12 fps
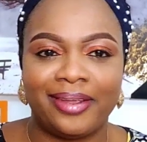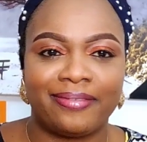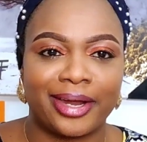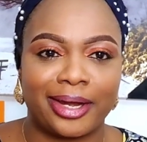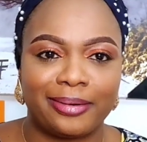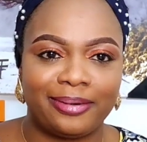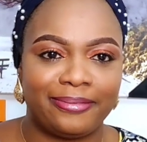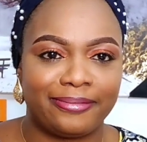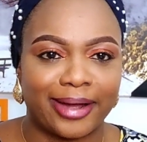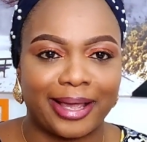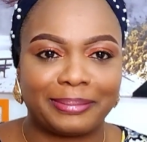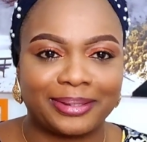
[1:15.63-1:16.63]
in a very good
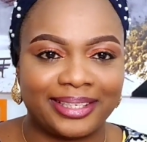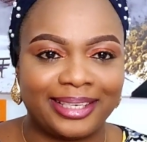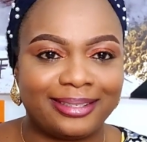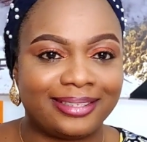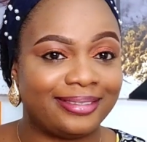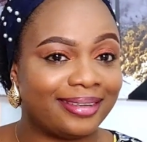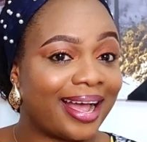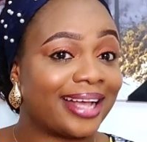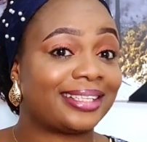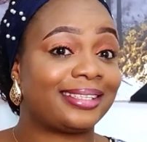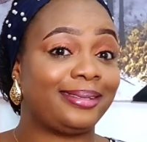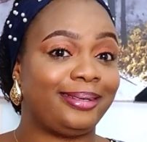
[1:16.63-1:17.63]
vibe today to,
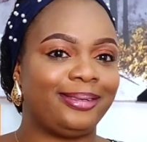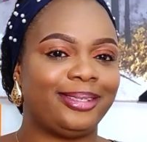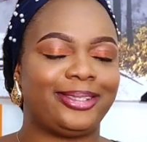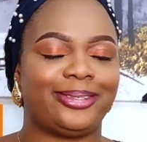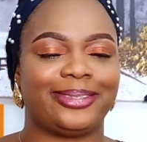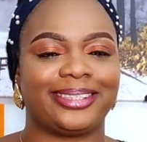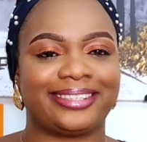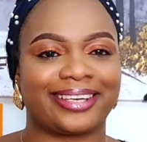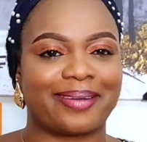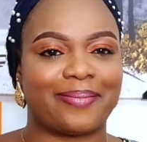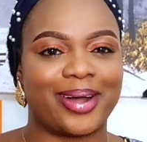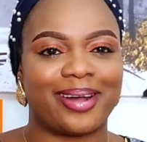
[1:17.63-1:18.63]
as usual,
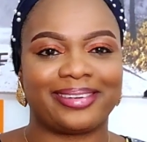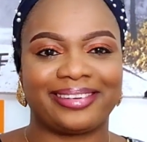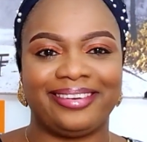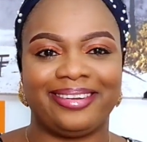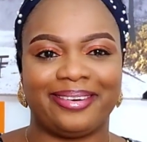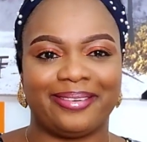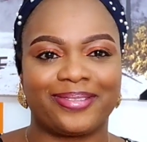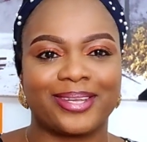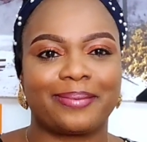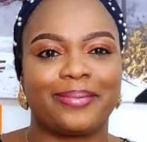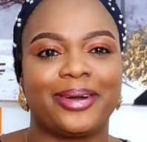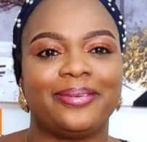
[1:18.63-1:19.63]
talk about love,
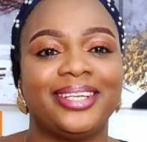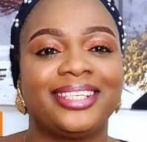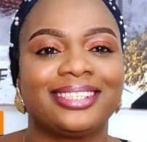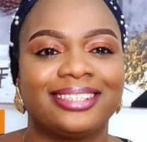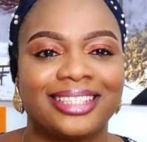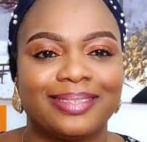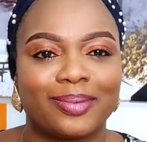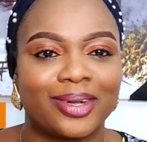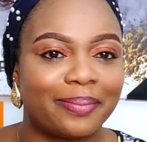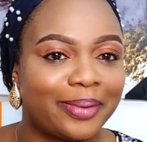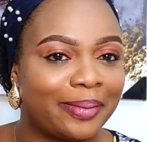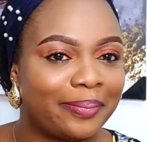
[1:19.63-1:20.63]
talk about relationship,
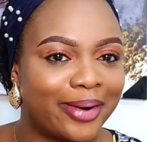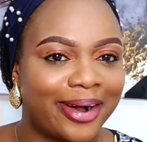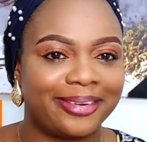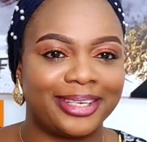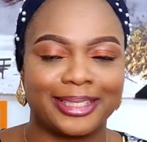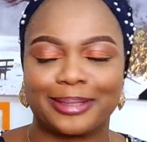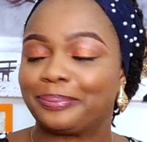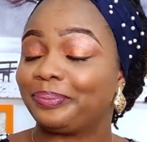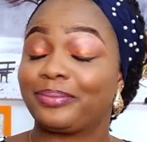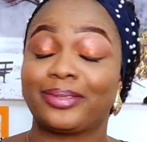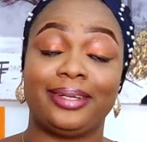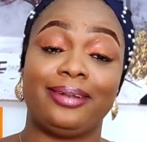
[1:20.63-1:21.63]
talk about marriage.
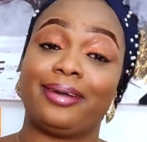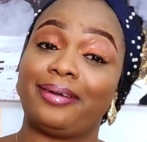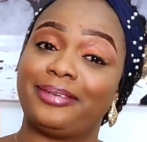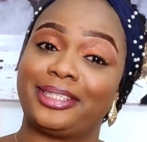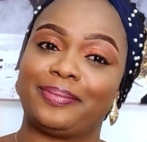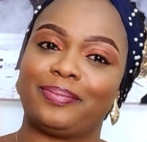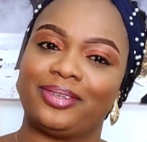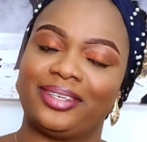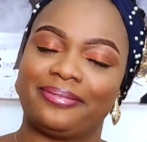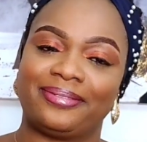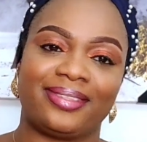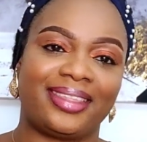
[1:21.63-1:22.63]
Love is a
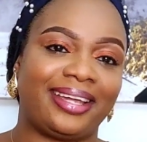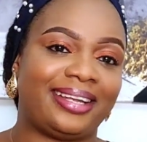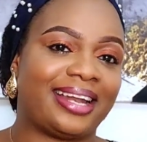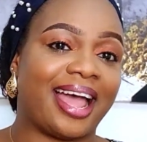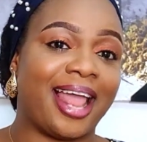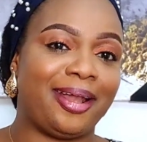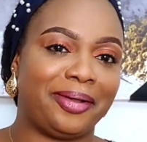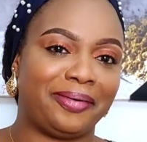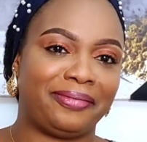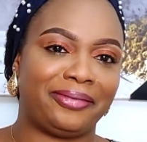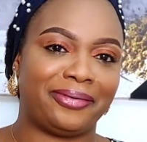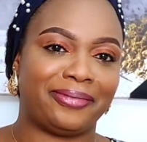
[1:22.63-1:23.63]
beautiful thing. I
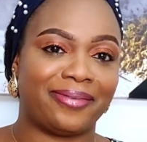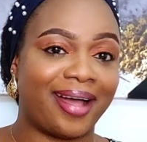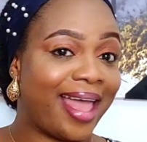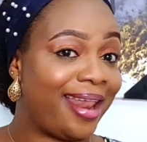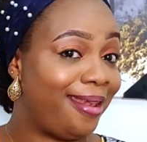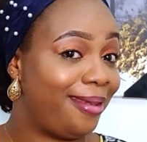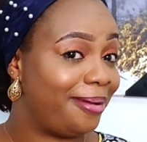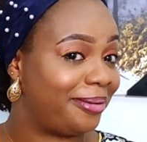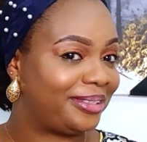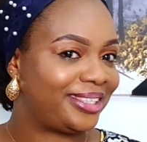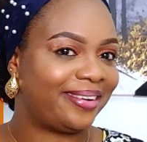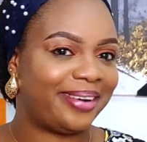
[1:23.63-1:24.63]
love love. I
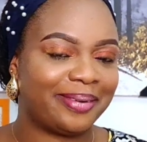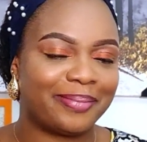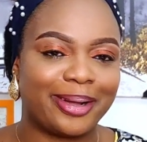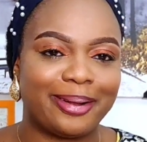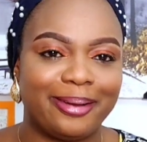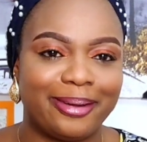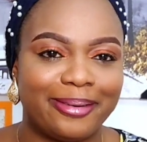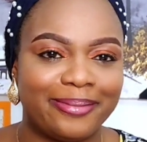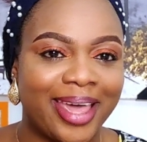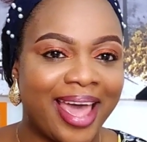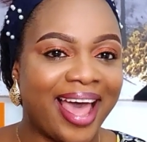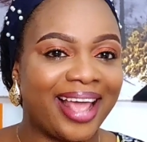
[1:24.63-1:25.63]
love sharing about
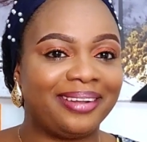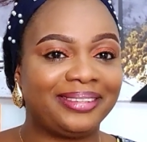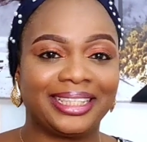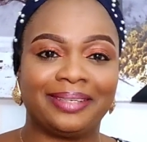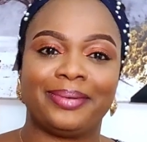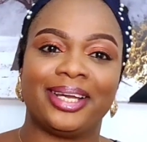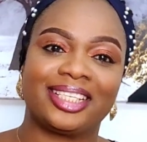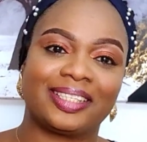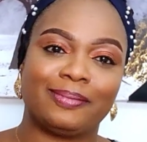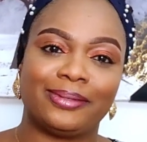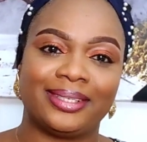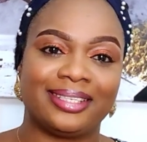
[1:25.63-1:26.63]
love. I love sharing my
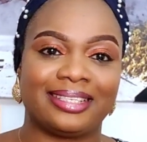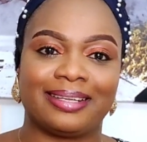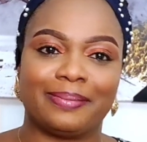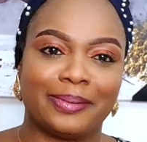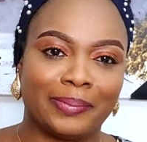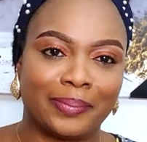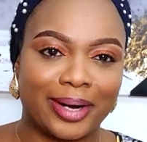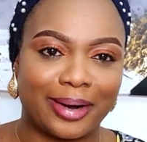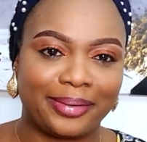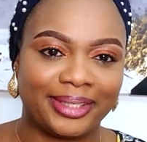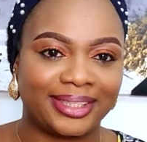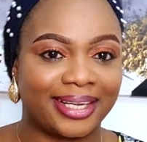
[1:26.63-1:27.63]
experiences about
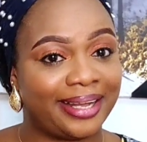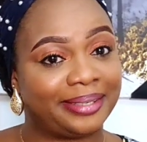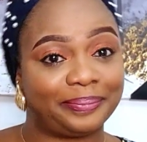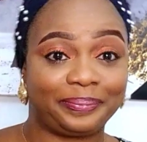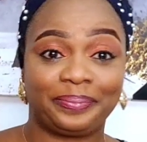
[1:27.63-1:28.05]
marriage, and